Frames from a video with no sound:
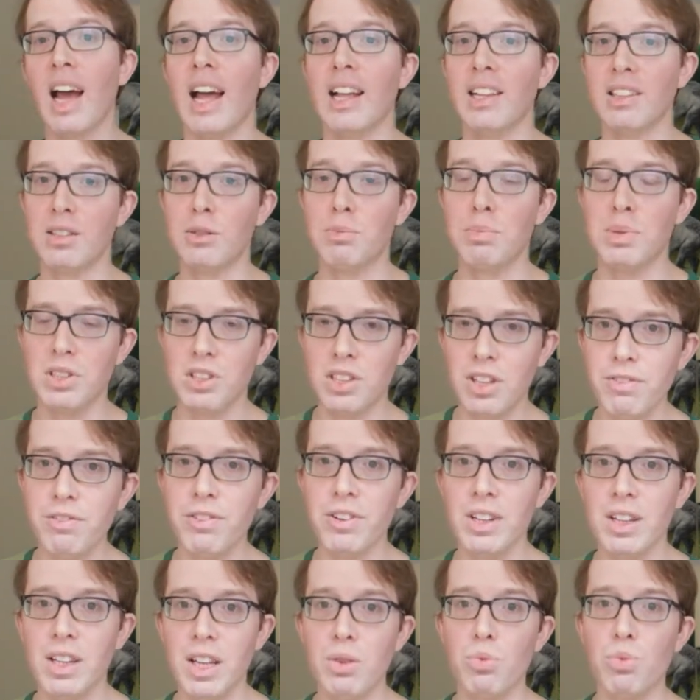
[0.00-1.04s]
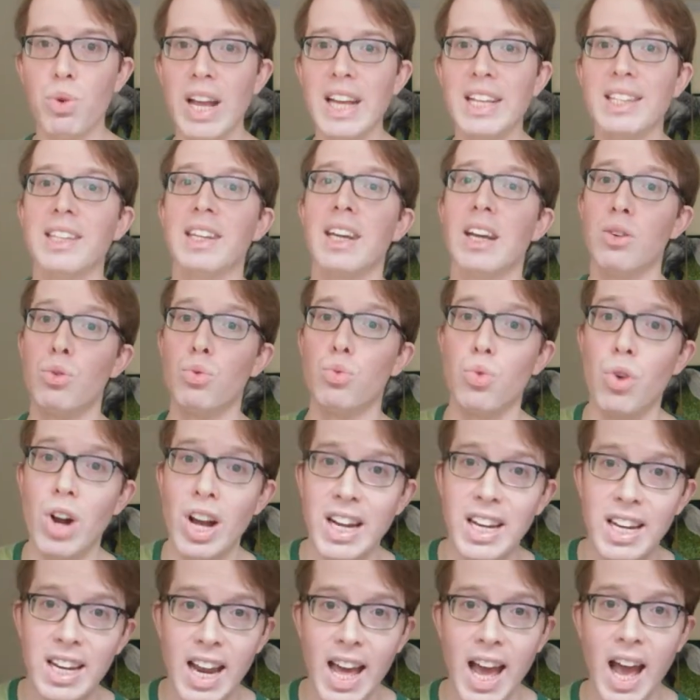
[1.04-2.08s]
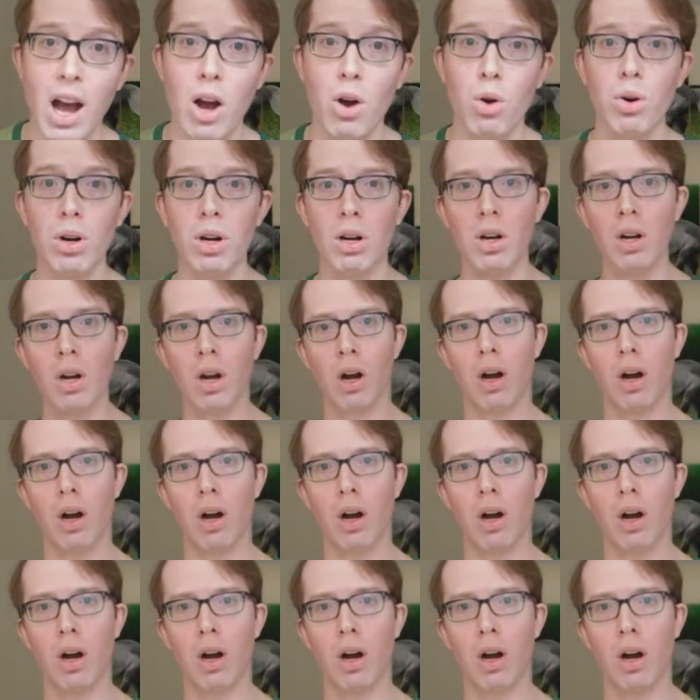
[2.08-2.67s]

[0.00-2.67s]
and specifically raising it right now.